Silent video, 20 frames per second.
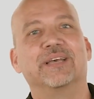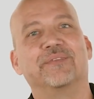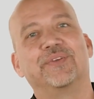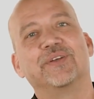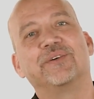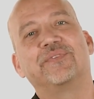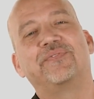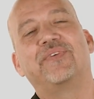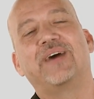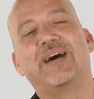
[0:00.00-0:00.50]
If
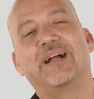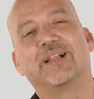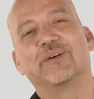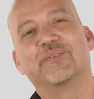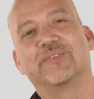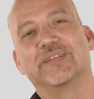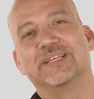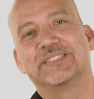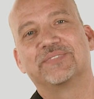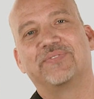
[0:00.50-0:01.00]
you'll
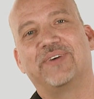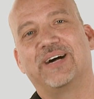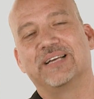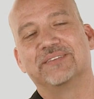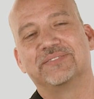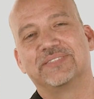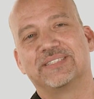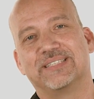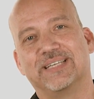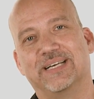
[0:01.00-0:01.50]
follow these
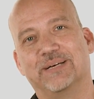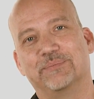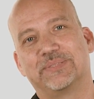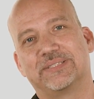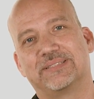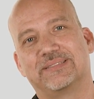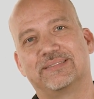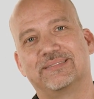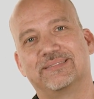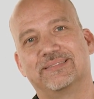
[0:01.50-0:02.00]
5
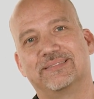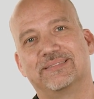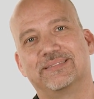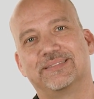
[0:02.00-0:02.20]
steps